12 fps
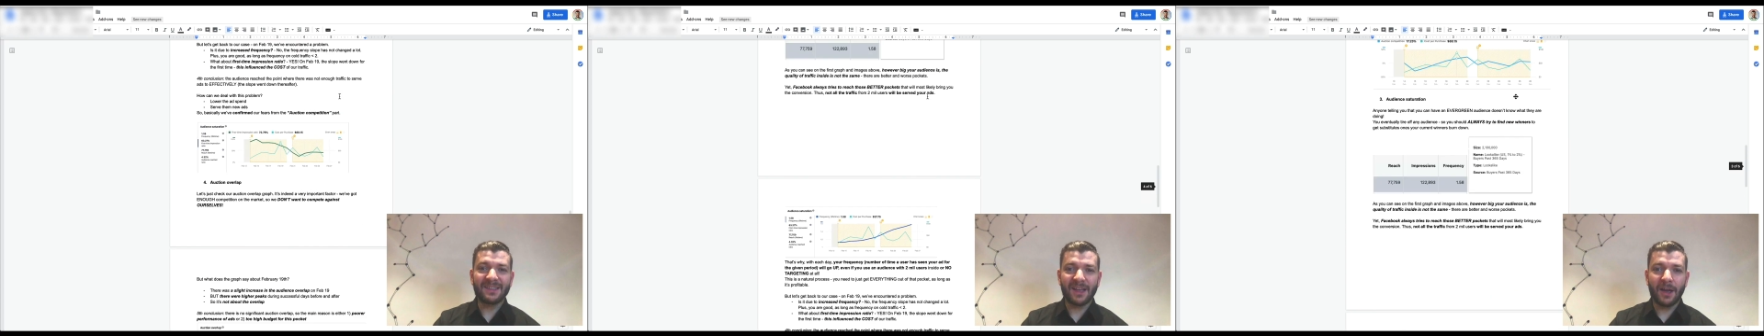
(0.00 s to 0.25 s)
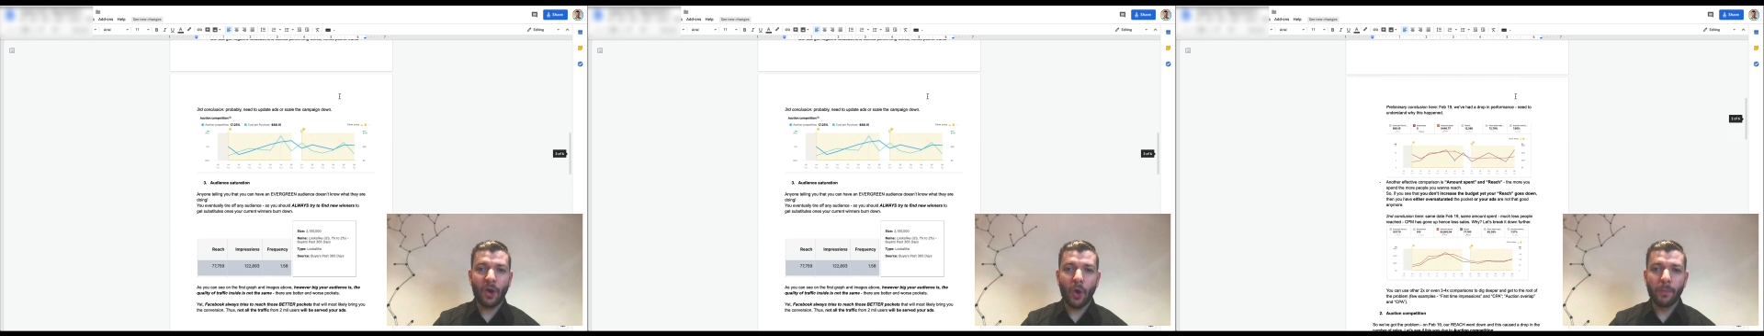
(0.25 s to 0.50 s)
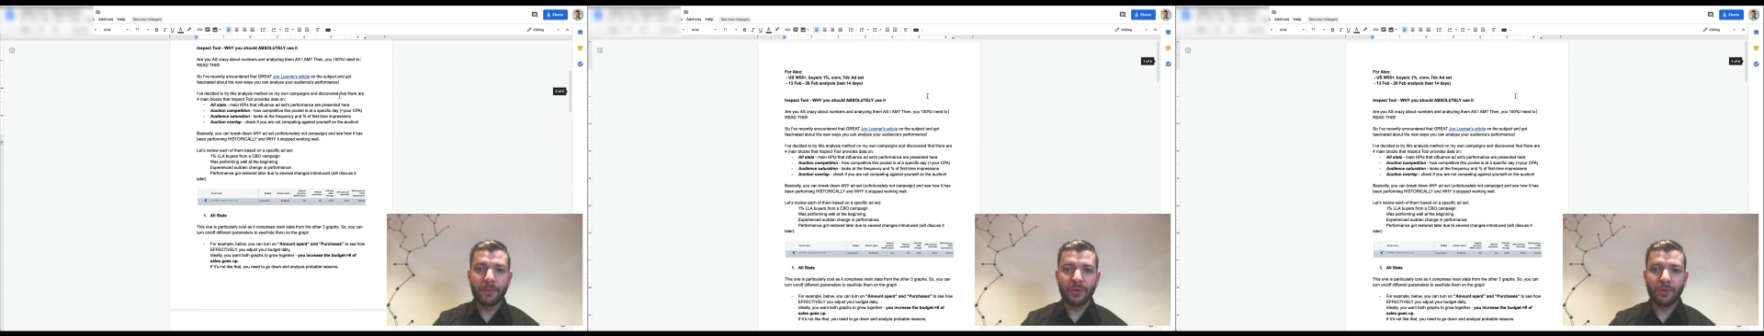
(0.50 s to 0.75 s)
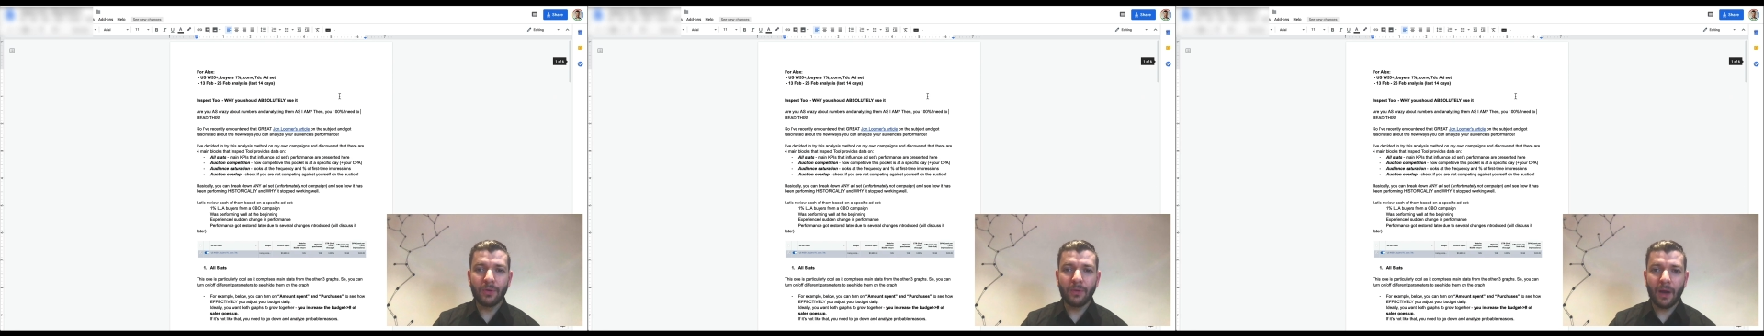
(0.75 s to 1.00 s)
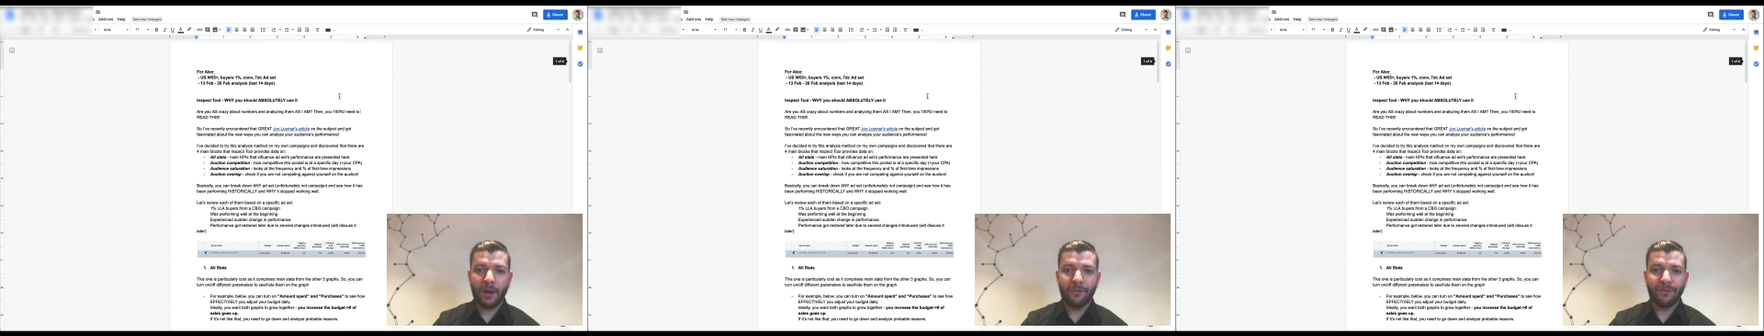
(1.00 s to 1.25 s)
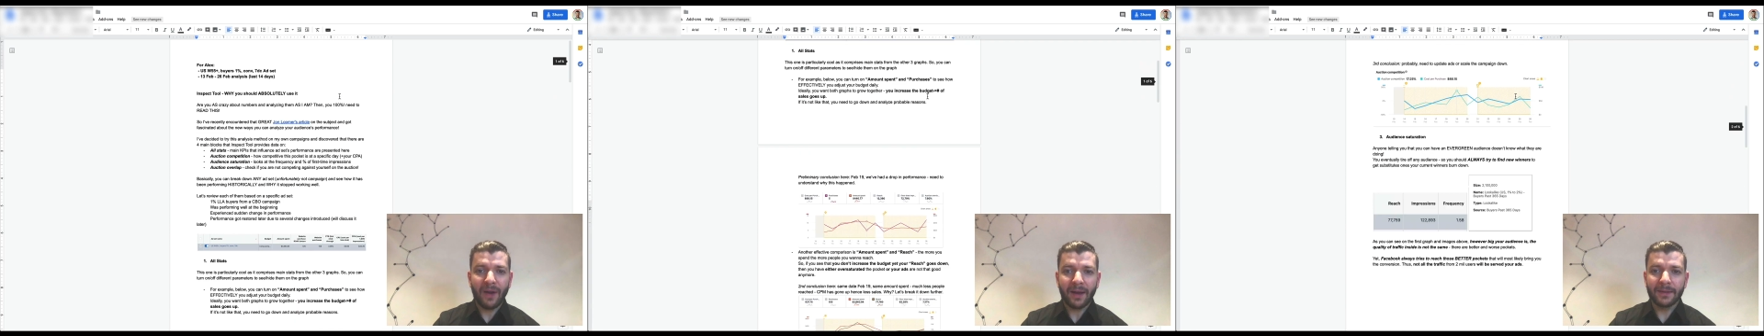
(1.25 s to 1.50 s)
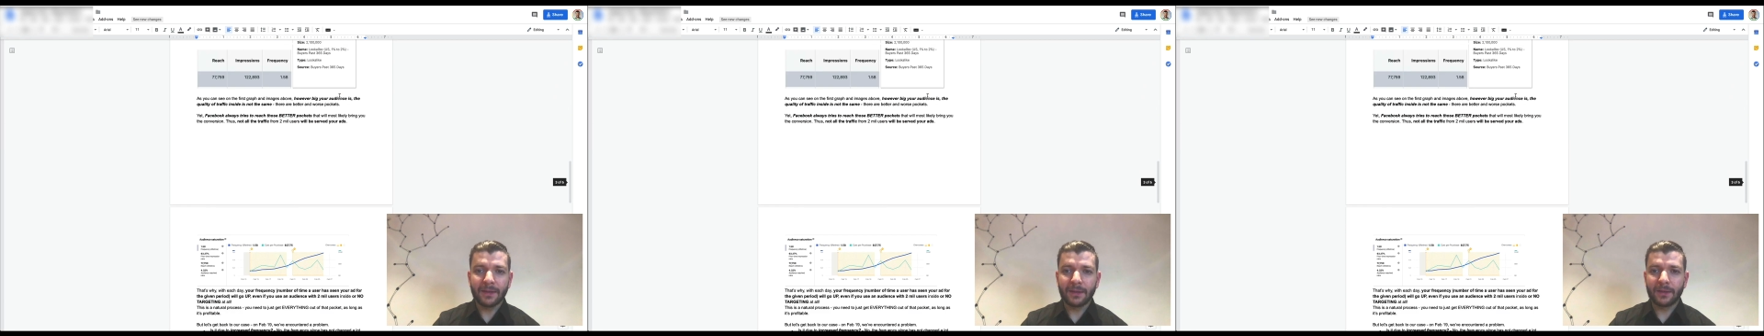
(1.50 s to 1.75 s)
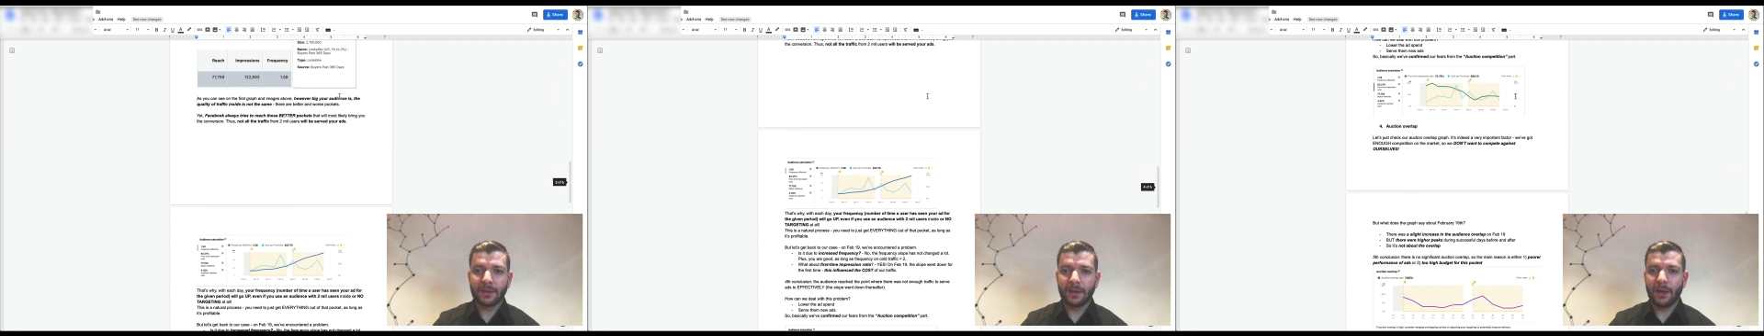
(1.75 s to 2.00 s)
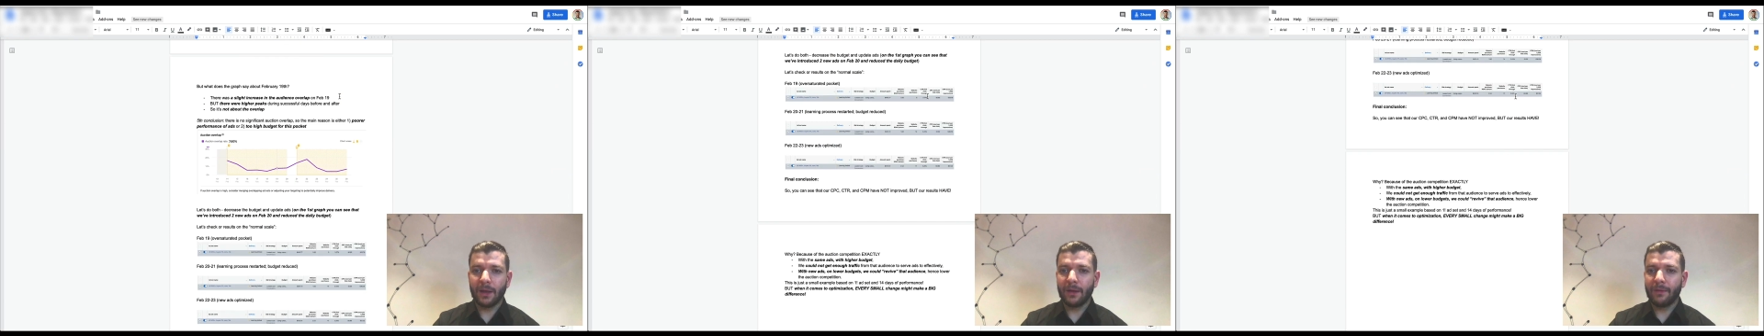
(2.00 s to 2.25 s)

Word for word: I hope you uh, find it uh,